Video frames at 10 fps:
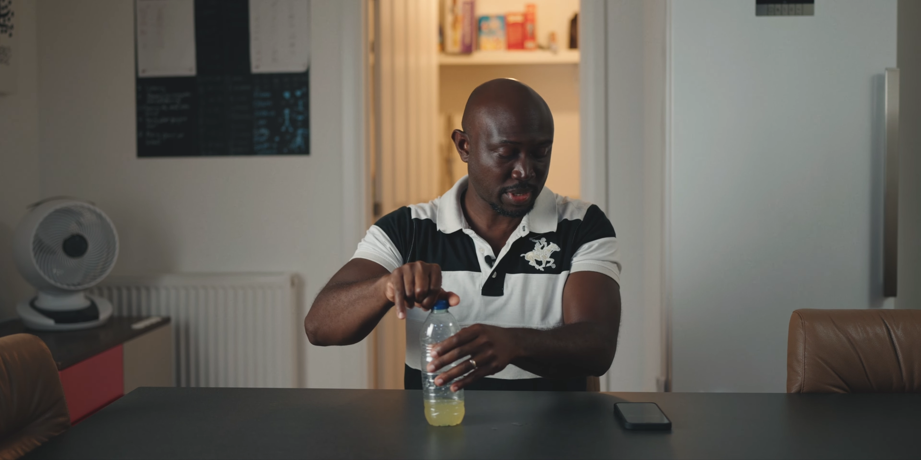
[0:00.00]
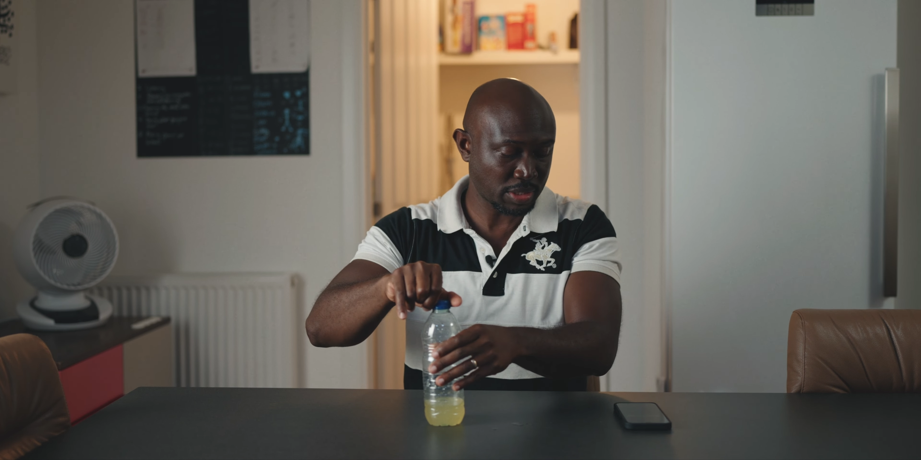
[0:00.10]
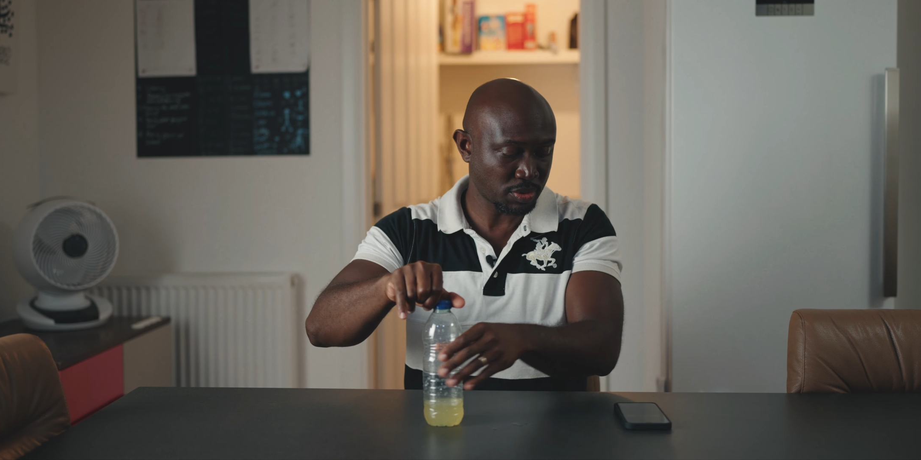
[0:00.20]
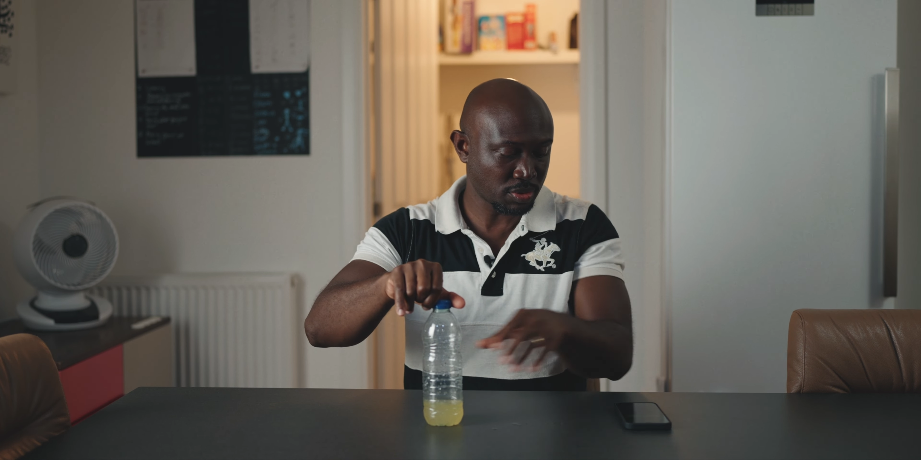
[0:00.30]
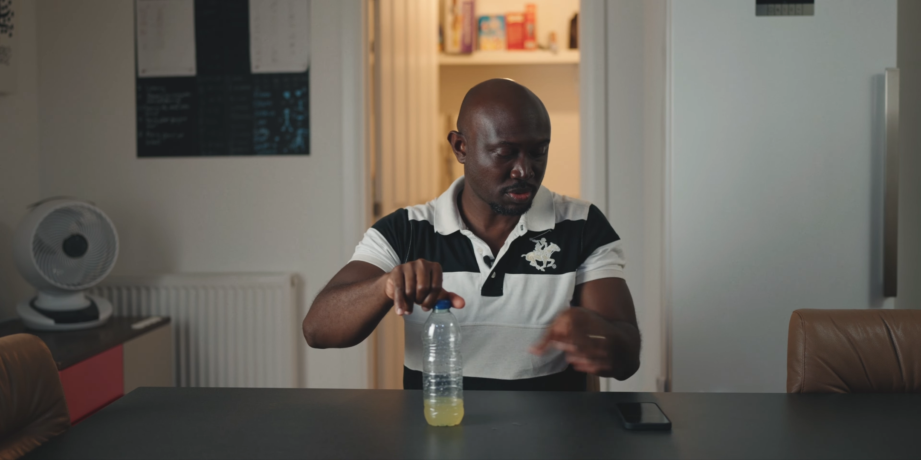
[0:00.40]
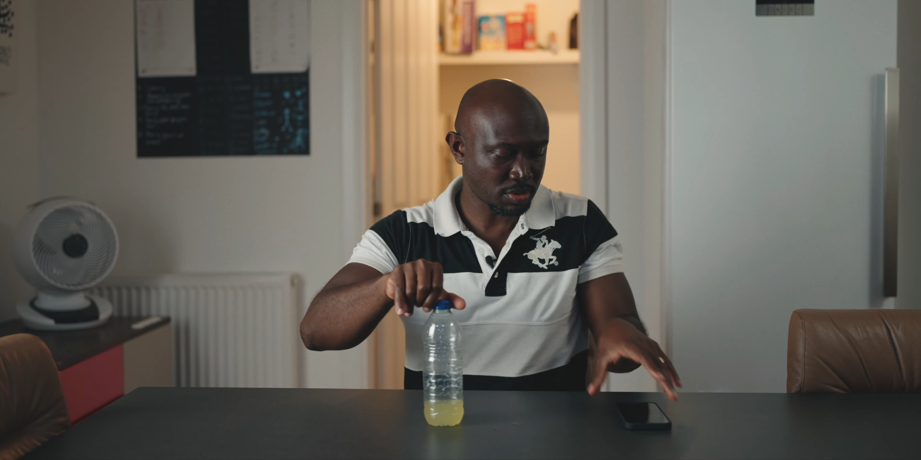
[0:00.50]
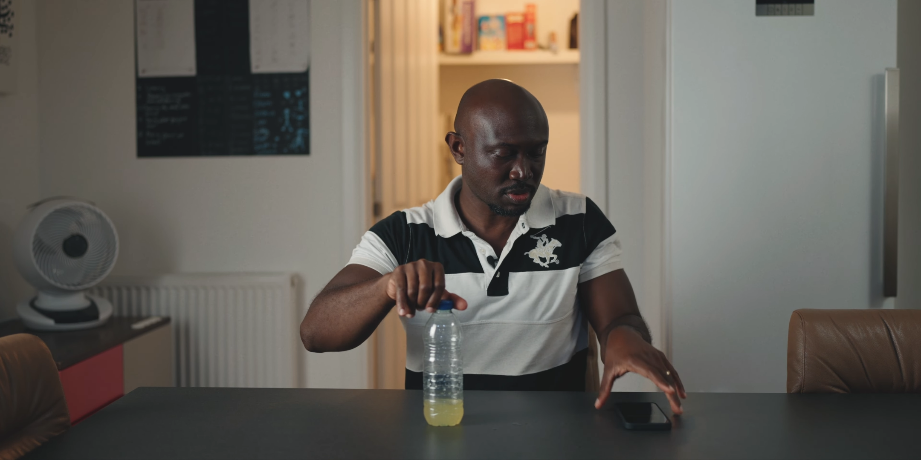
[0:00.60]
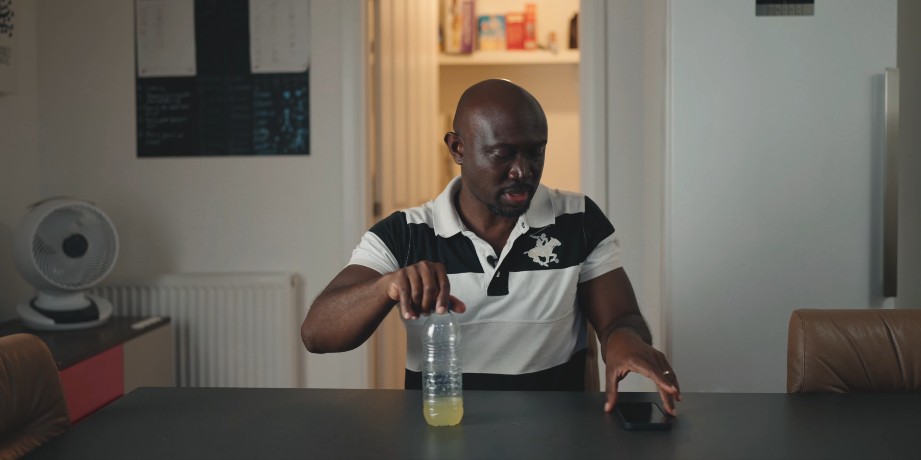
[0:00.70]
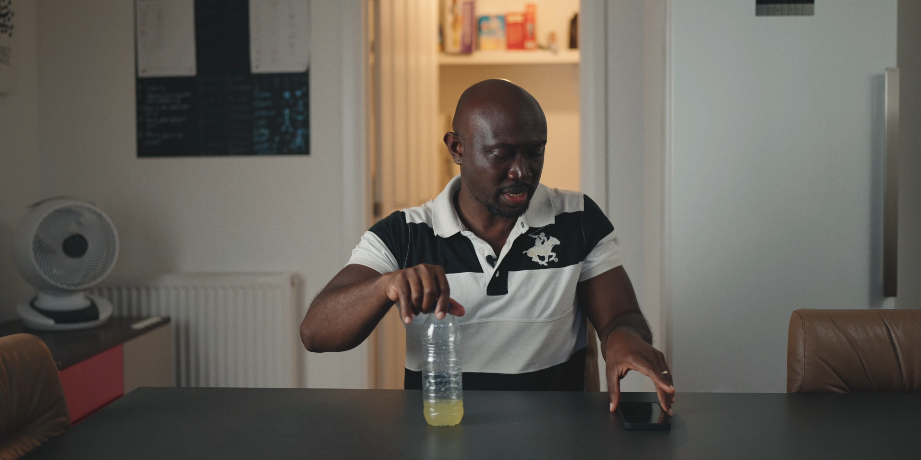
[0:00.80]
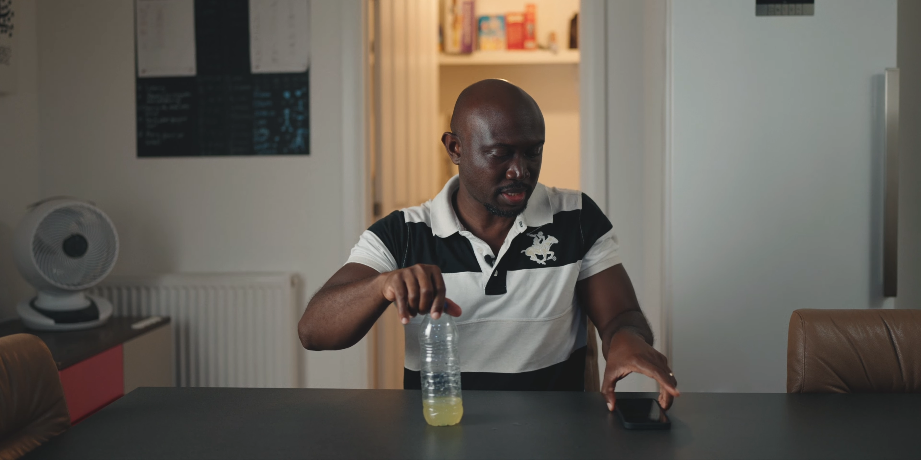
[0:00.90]
I don't know,
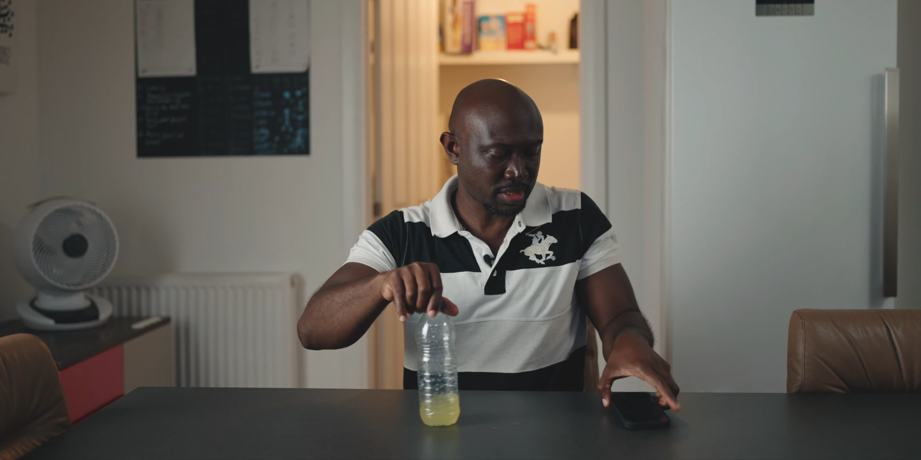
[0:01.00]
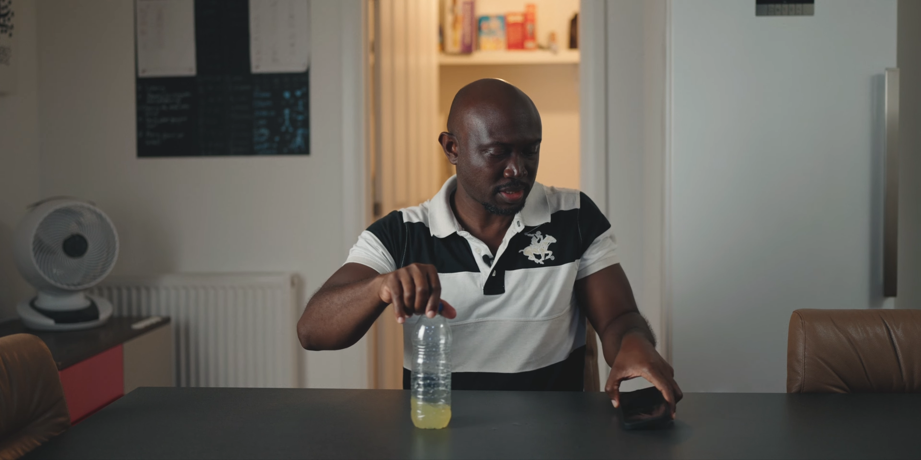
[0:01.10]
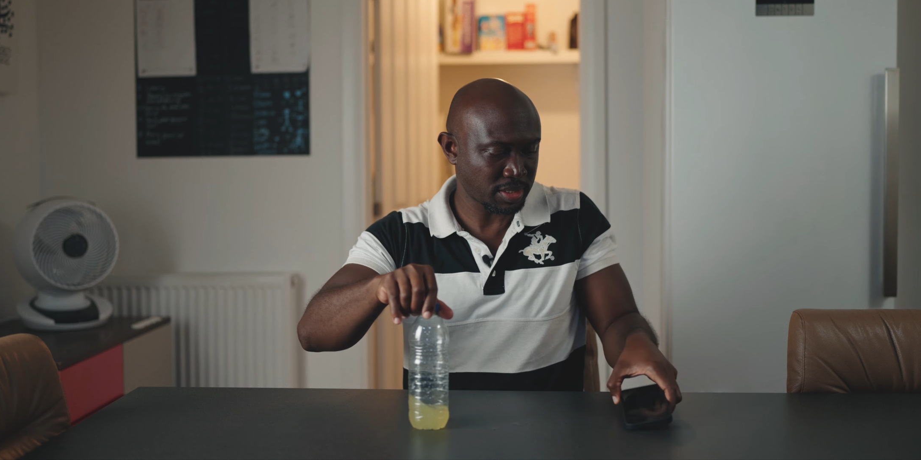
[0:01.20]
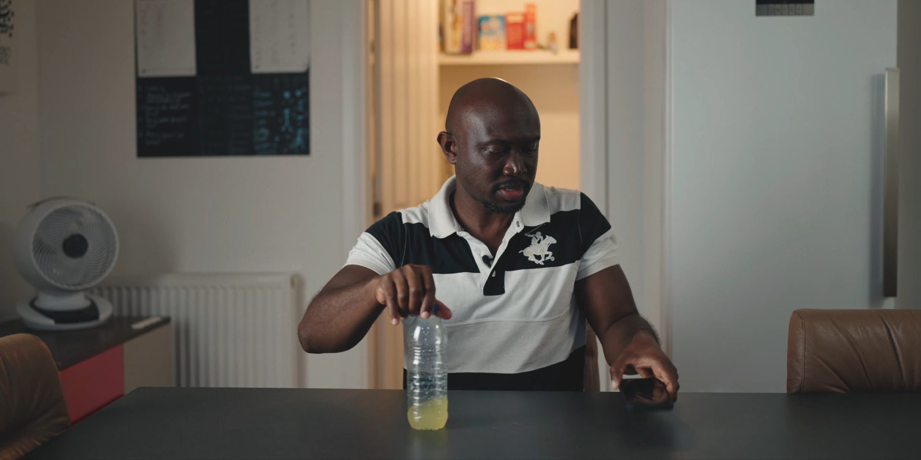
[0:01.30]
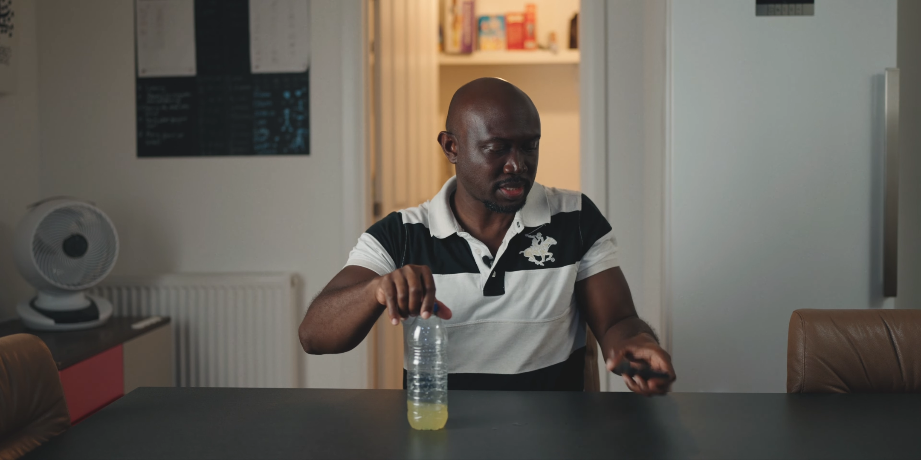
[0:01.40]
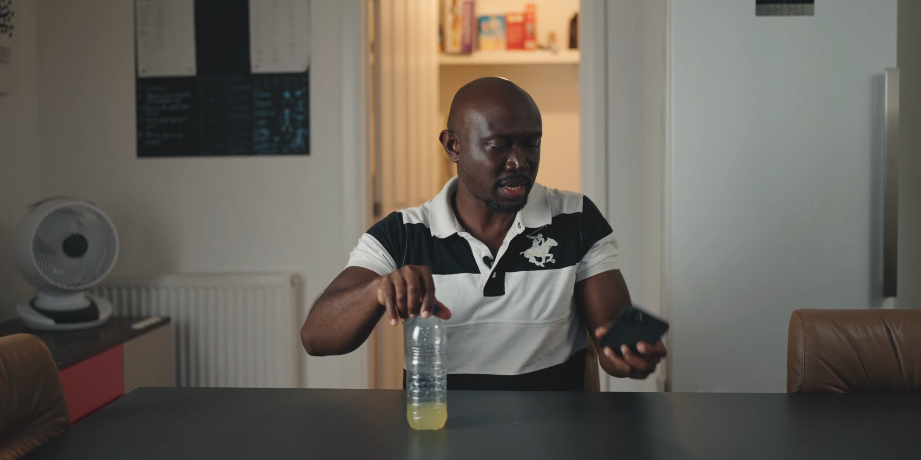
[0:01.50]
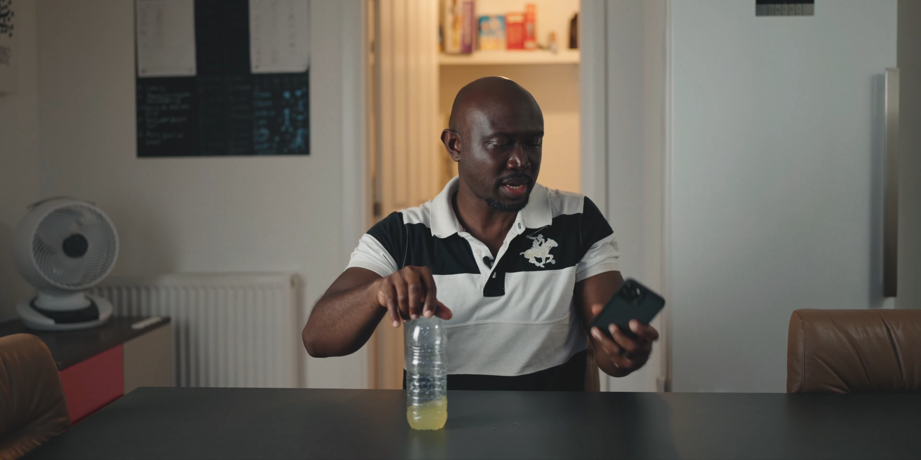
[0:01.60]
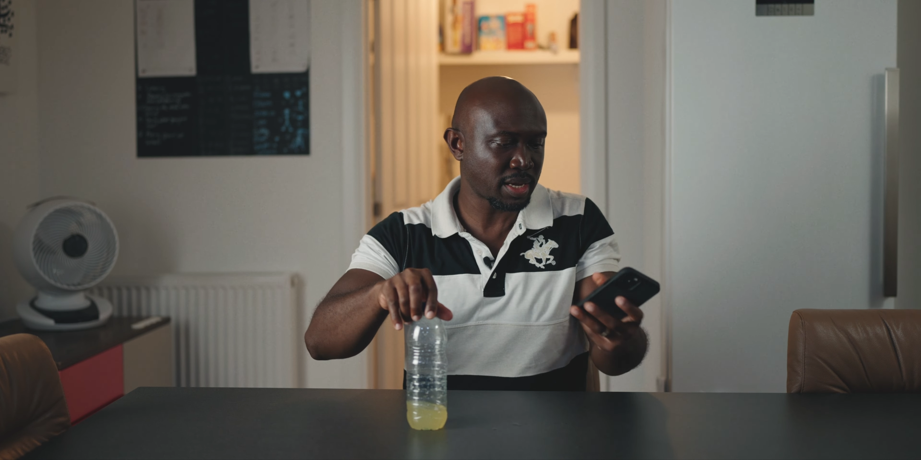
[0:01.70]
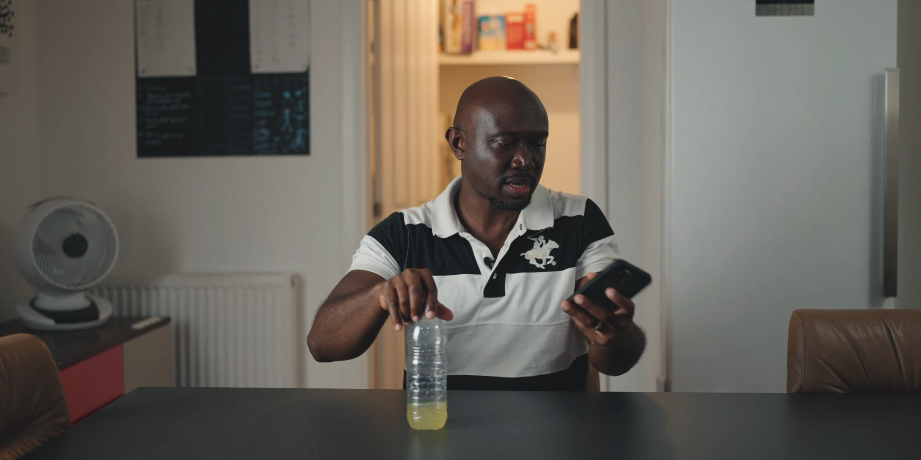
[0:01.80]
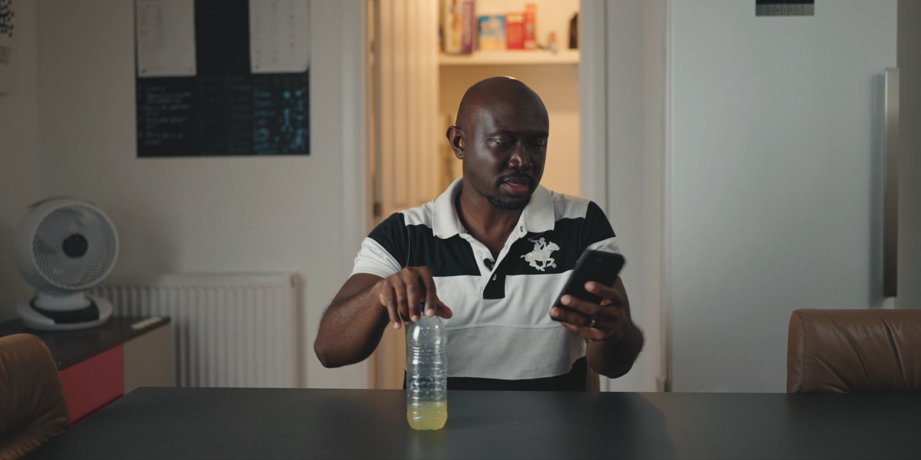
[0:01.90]
like, is
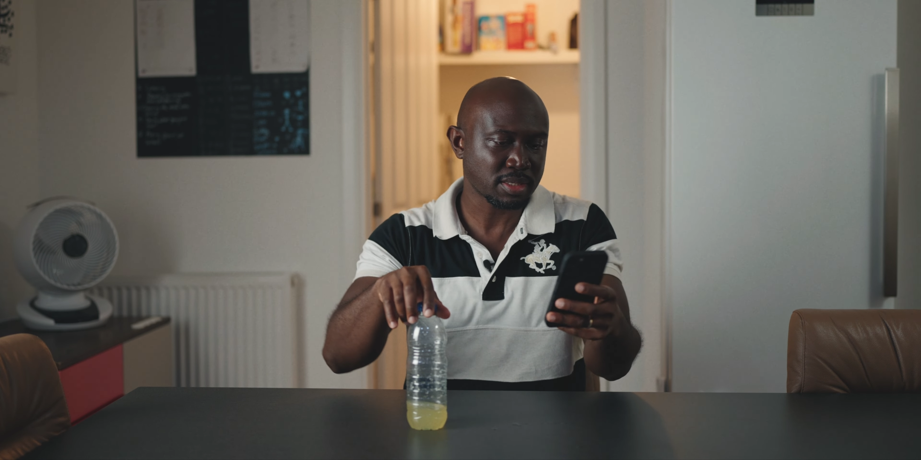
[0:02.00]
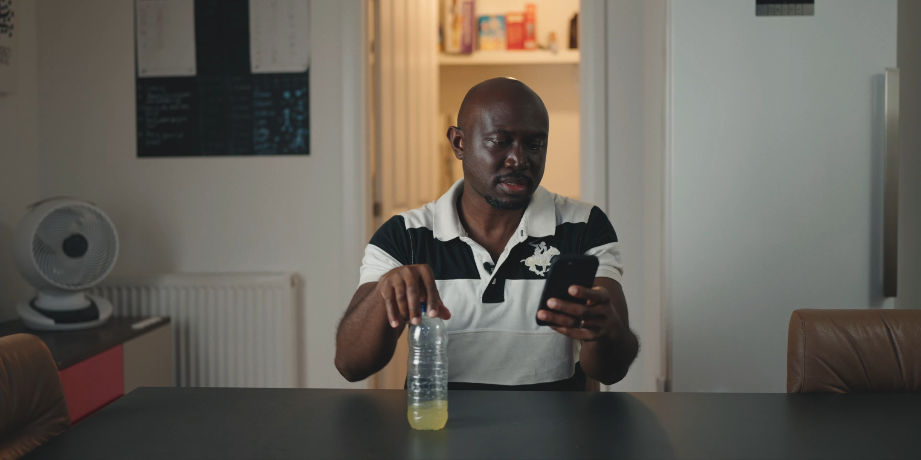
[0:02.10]
there